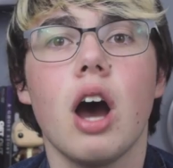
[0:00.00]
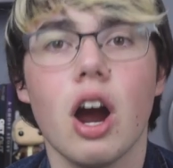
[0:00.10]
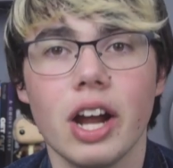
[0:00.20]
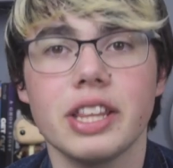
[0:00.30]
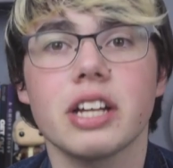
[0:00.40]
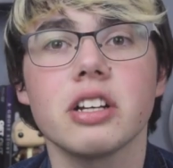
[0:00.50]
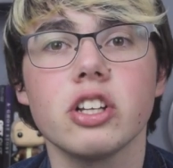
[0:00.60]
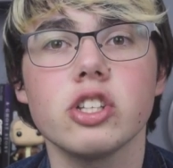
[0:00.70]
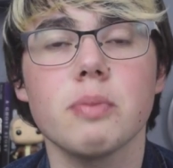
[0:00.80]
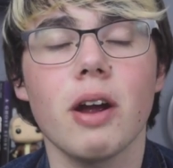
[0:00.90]
Alright, that
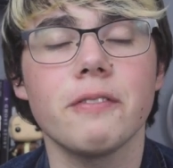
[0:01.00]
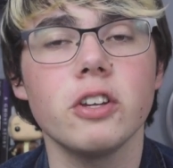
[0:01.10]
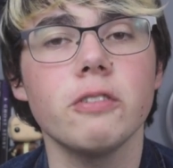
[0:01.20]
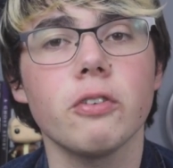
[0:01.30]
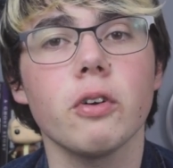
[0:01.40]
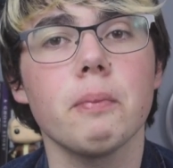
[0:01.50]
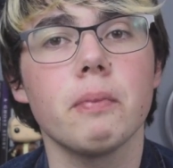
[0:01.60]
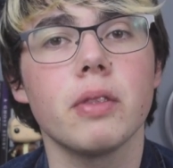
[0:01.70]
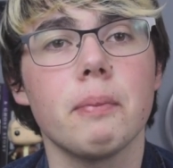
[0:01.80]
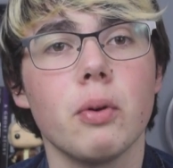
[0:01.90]
concludes my review for
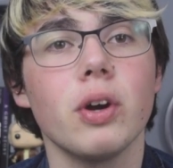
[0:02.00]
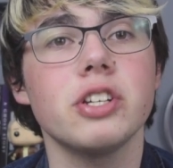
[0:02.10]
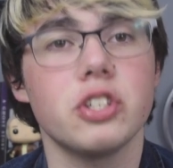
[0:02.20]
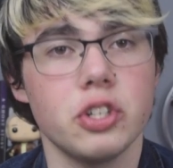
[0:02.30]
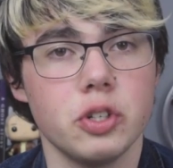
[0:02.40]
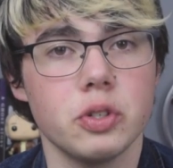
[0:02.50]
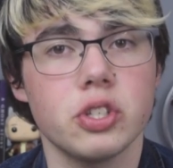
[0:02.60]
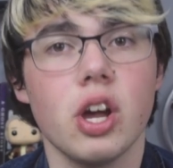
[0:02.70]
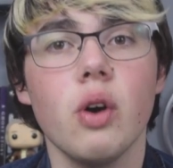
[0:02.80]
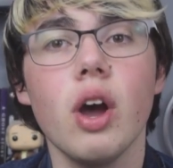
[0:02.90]
The Boy 2.
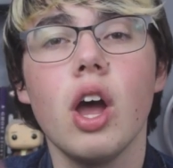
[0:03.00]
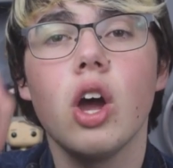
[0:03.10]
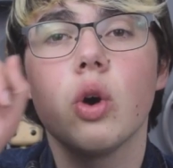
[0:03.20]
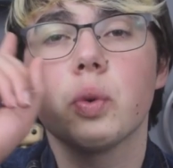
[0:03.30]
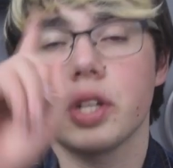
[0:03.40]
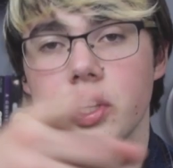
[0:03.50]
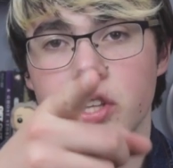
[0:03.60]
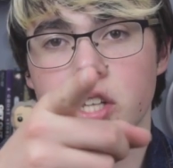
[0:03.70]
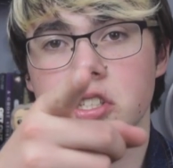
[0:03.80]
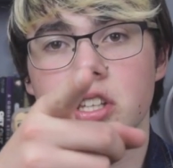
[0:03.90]
So, what are your
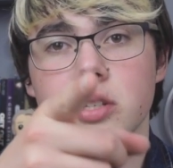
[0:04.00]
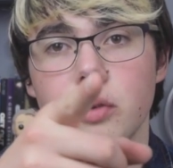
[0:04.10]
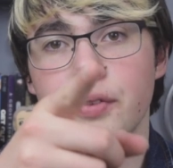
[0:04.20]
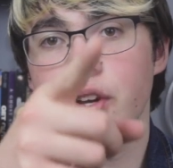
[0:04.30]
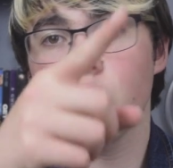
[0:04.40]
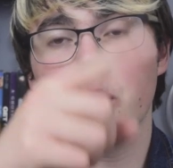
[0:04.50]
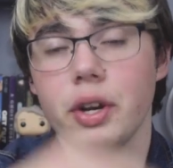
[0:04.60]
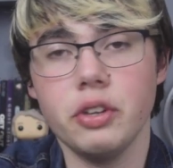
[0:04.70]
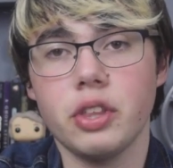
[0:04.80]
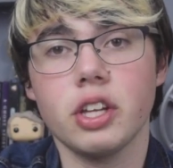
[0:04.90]
thoughts on this movie, or
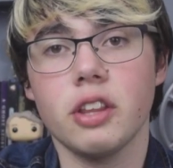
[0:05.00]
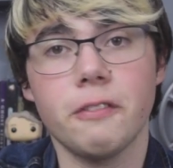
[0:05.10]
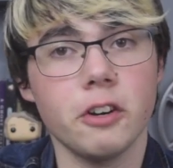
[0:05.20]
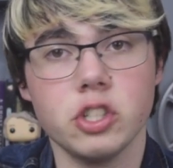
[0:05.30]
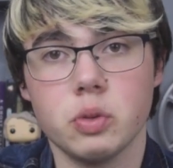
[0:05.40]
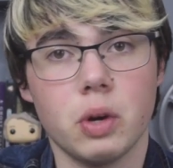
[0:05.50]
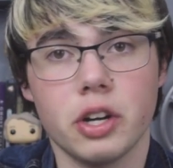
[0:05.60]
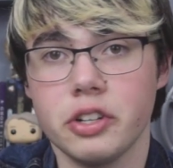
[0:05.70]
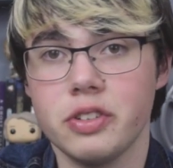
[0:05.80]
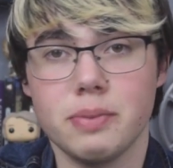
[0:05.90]
what do you think of the first
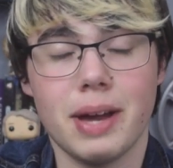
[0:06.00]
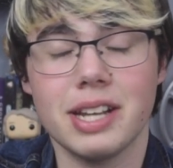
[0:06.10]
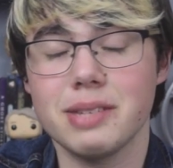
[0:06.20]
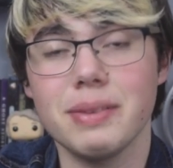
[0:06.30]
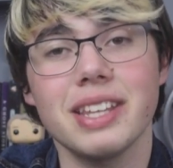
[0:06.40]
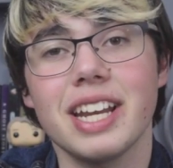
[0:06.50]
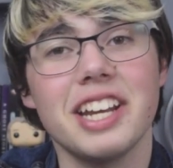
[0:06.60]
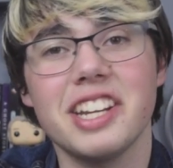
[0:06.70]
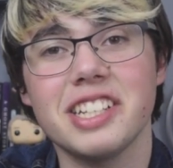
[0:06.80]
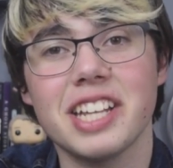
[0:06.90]
one? Are you as mad as me that
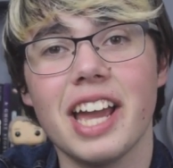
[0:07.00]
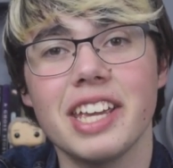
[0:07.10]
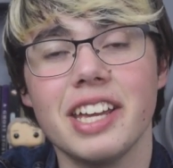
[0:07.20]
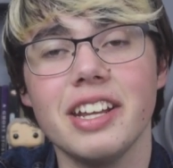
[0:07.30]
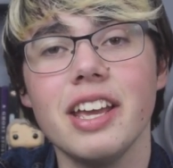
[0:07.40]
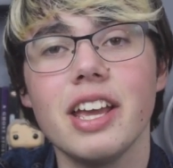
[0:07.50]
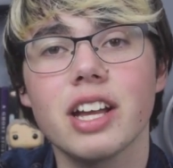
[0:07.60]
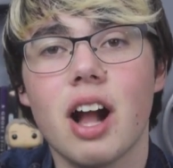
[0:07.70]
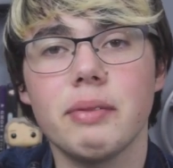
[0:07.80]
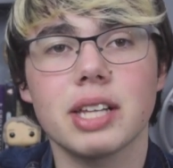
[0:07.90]
it didn't tie in?
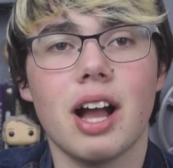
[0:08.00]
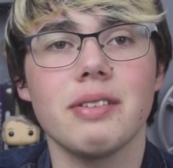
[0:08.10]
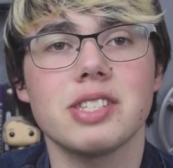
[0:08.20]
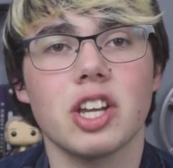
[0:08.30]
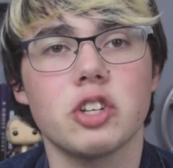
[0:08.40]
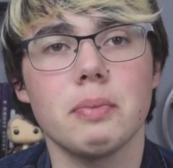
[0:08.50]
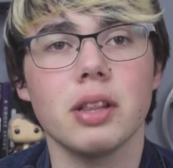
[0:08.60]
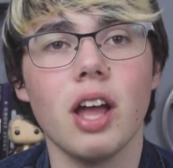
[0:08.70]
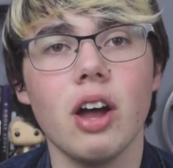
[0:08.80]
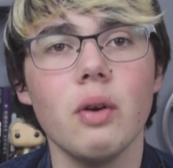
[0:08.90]
Comment in the comments section
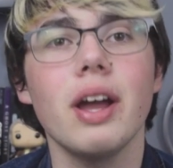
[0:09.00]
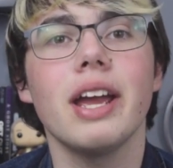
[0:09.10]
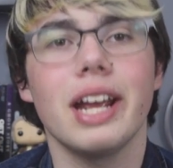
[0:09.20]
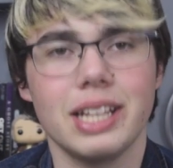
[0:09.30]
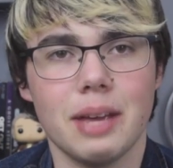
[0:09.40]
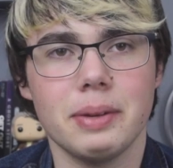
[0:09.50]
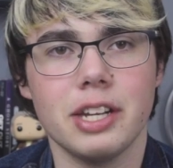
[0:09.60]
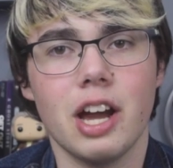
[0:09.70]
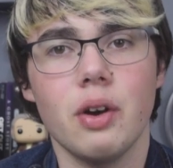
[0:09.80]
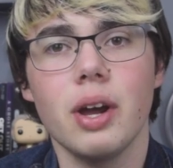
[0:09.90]
below and let me
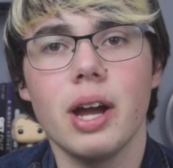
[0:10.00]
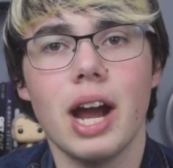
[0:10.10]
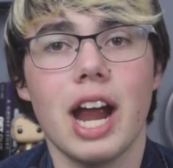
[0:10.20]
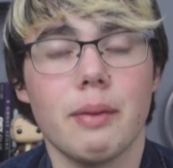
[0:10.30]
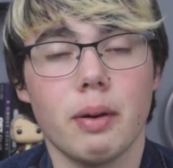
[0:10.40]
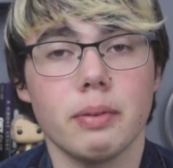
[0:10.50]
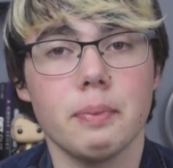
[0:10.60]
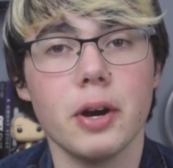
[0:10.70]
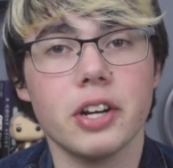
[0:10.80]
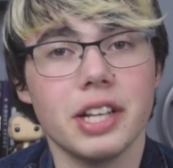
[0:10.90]
know. I am
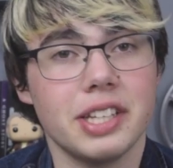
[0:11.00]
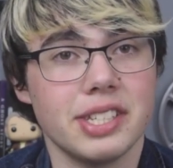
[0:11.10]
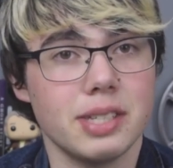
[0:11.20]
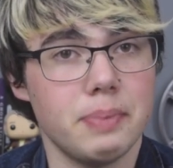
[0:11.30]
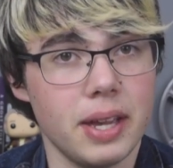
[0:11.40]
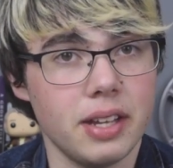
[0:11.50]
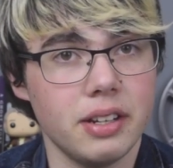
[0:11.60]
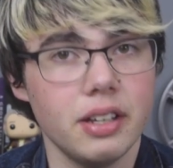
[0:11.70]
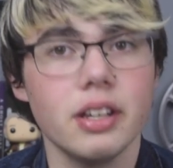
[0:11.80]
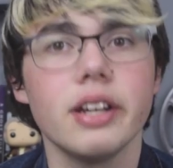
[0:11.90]
Robert Burke, and this has
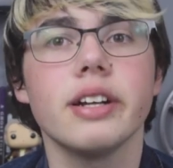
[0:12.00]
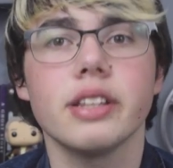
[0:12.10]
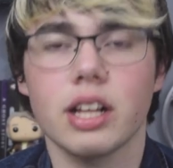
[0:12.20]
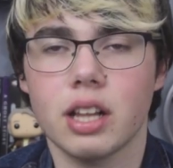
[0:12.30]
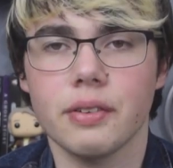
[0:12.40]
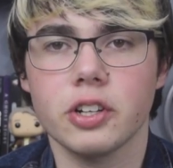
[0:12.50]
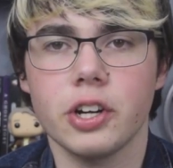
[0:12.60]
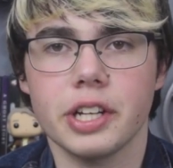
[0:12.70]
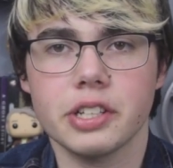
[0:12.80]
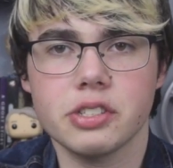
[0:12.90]
been The Clever
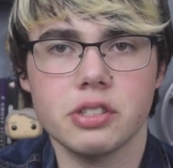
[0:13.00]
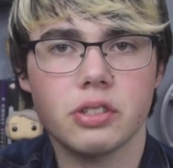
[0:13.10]
Critics.